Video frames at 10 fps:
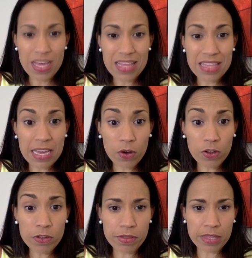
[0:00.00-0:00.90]
The
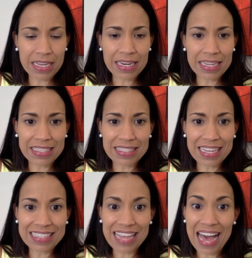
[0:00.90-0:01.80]
other thing is
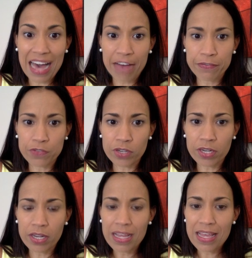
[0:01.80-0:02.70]
that
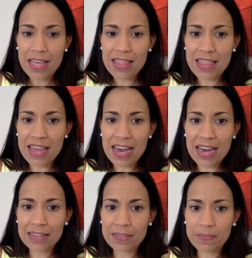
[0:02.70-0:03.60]
after that